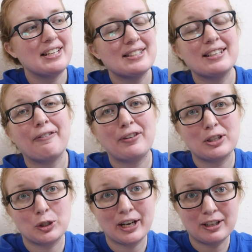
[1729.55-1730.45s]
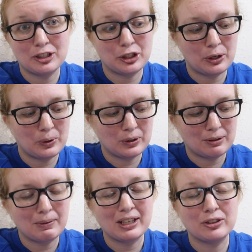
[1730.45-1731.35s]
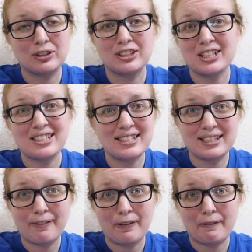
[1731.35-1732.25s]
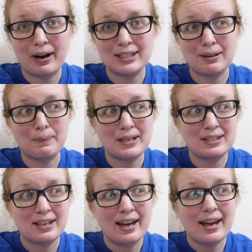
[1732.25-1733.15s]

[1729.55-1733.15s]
these different Trader Joe's meals, or just these different recipes,